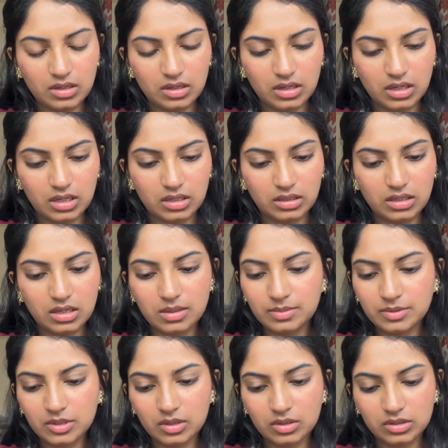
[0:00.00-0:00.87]
Again,
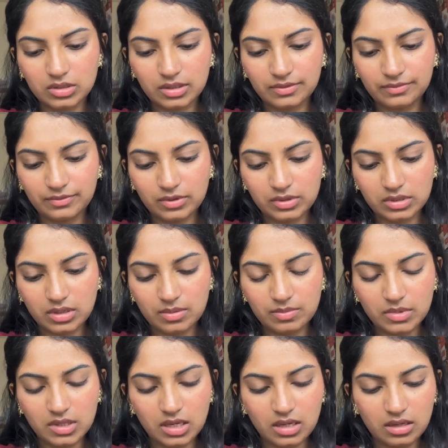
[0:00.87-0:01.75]
keep searching for
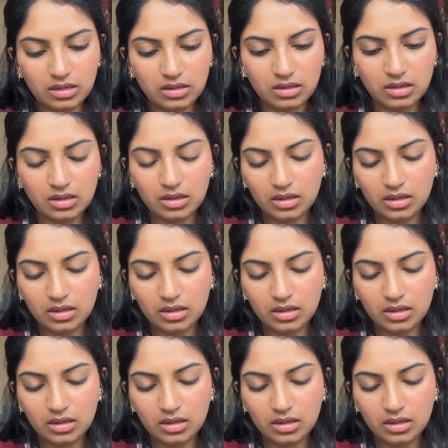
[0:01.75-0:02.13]
something